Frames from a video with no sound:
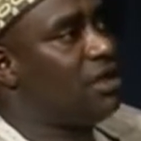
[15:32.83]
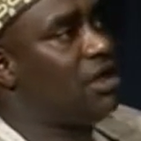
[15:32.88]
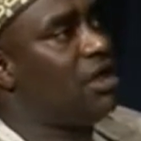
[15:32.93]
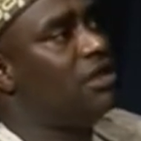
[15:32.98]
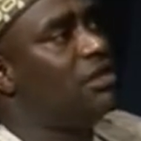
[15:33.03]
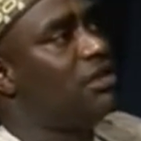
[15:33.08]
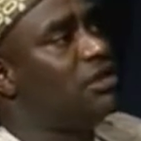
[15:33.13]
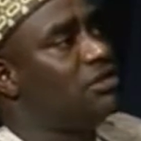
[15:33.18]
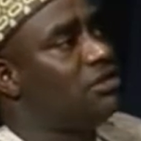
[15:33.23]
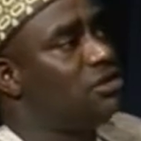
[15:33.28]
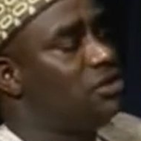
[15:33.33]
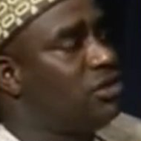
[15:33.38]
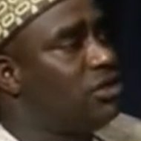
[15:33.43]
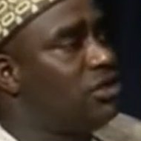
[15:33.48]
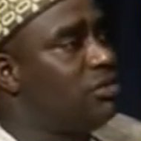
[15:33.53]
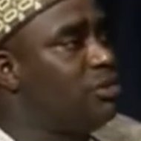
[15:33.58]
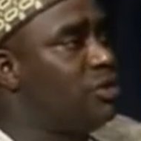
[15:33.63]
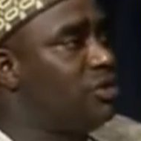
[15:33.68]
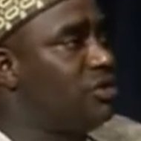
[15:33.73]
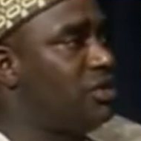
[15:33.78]
and the joint
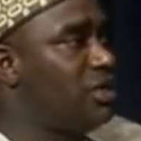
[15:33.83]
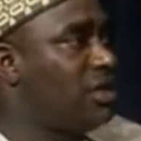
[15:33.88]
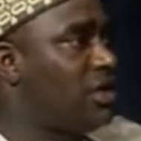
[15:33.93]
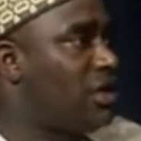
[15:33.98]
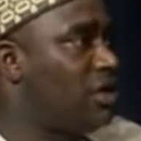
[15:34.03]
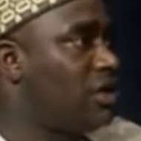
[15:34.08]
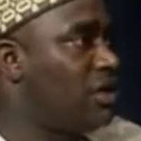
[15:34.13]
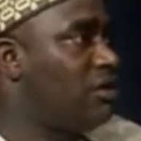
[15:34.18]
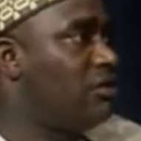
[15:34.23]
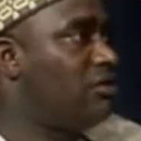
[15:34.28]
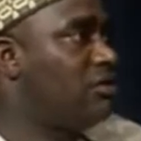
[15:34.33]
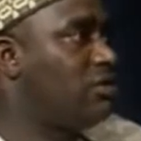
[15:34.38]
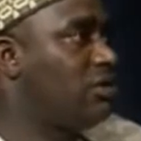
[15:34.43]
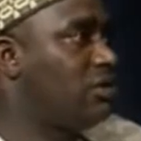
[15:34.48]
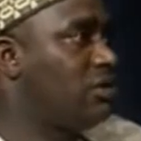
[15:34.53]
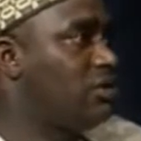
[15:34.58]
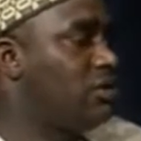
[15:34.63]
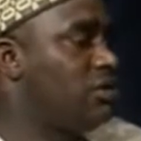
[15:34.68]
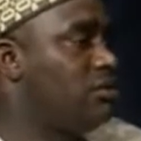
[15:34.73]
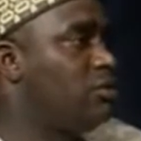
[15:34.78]
project account
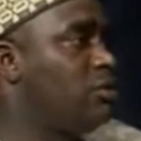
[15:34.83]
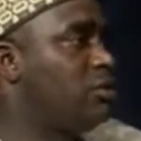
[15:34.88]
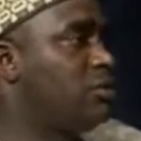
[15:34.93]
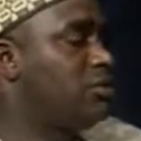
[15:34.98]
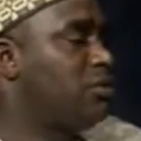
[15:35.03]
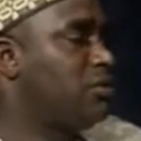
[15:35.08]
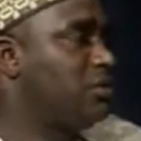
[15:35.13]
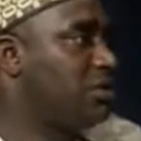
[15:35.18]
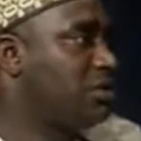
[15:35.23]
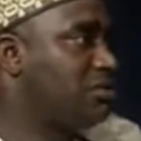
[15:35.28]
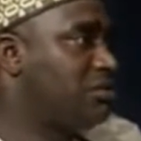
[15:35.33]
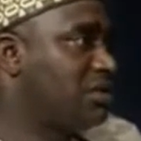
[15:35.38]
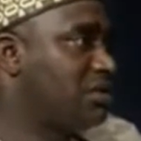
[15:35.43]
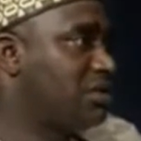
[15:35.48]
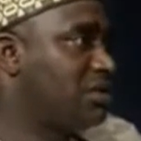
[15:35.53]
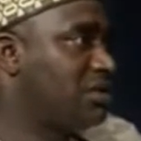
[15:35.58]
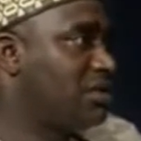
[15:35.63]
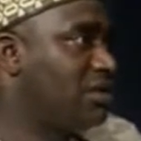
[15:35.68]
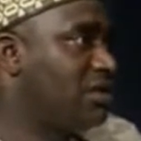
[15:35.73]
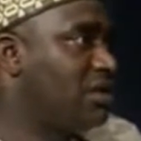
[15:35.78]
contributes 40%.